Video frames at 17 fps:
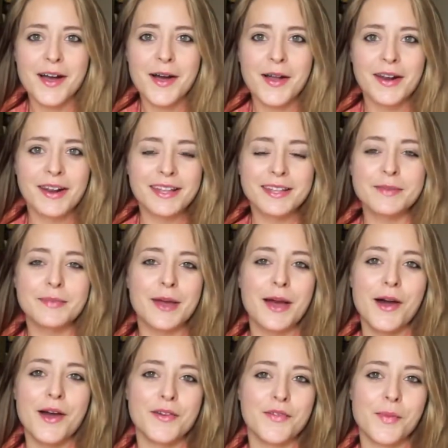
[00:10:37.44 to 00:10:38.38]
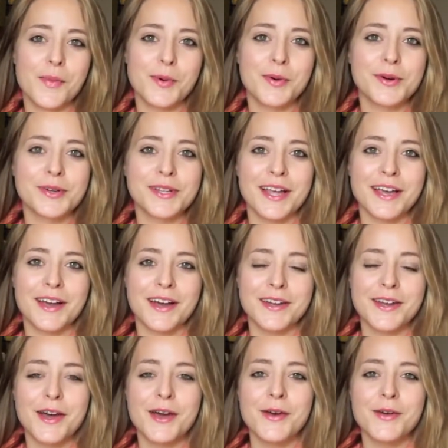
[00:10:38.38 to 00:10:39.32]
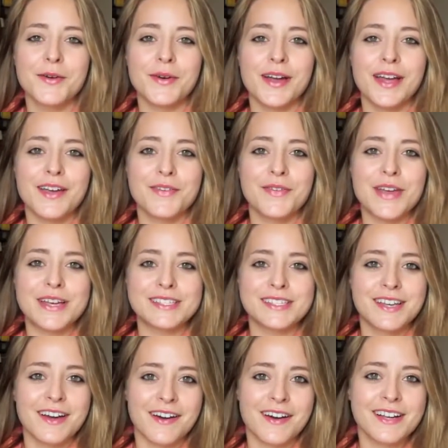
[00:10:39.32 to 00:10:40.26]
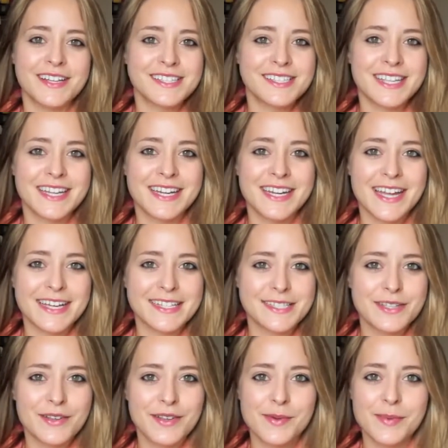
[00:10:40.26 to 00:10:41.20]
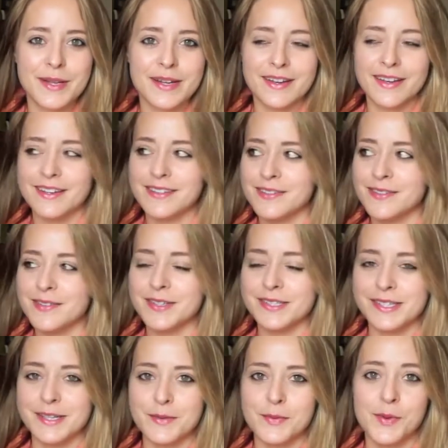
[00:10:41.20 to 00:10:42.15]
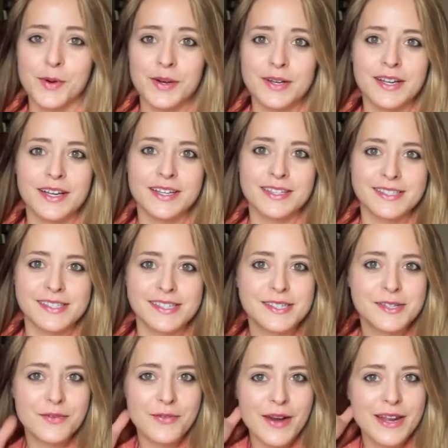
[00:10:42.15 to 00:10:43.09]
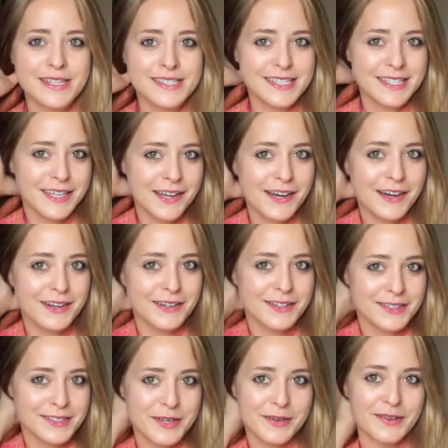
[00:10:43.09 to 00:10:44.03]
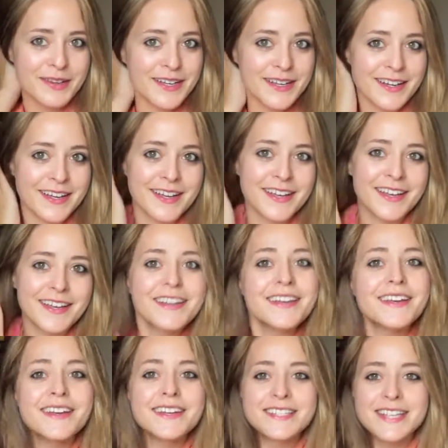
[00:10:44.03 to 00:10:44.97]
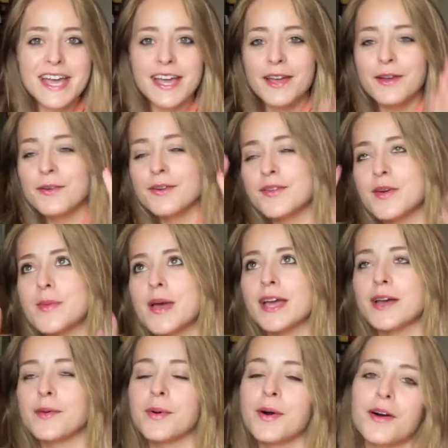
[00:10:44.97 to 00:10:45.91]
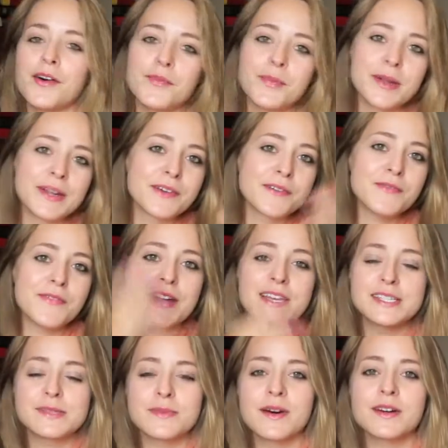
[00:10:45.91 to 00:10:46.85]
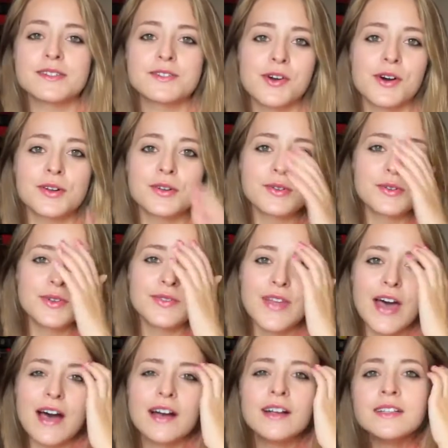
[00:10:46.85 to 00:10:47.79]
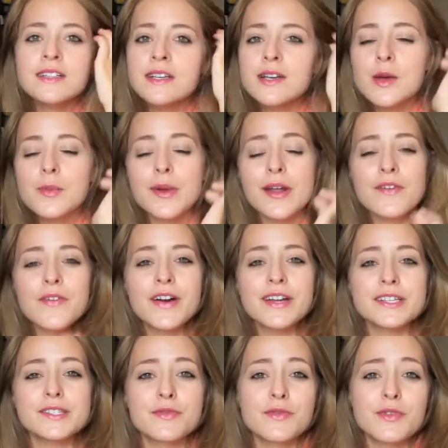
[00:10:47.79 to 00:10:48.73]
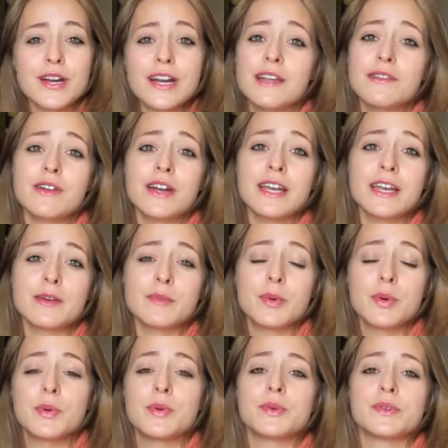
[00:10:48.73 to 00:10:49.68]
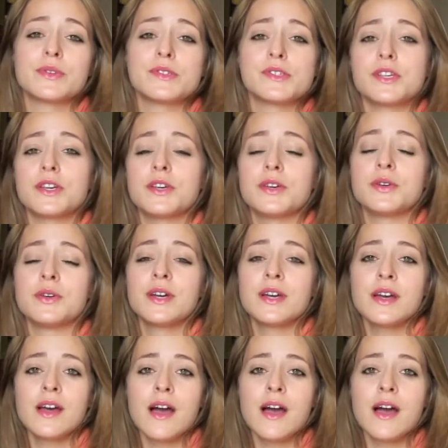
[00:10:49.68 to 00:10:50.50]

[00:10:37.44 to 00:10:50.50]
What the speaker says: a little bit overboard. Like, I know if there's guys sitting next to you, they'll be like, honestly, what is this crazy girl doing? Like, taking all of her makeup off, putting a face mask on and all of that. But I find it's really, really important to